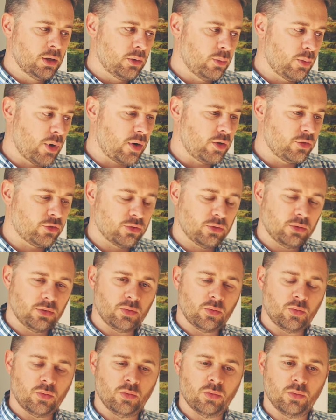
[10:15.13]
Whereas
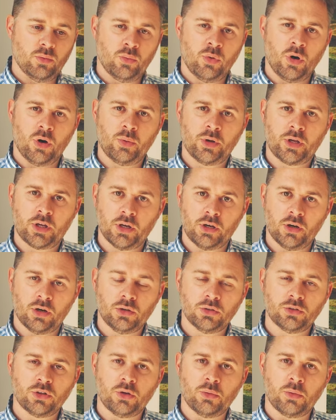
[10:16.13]
what we can
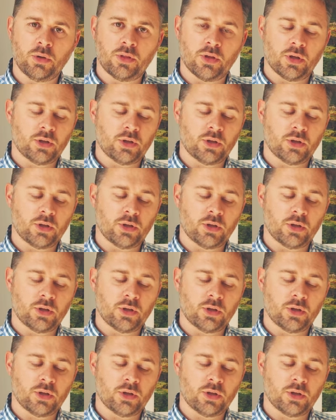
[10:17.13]
all do with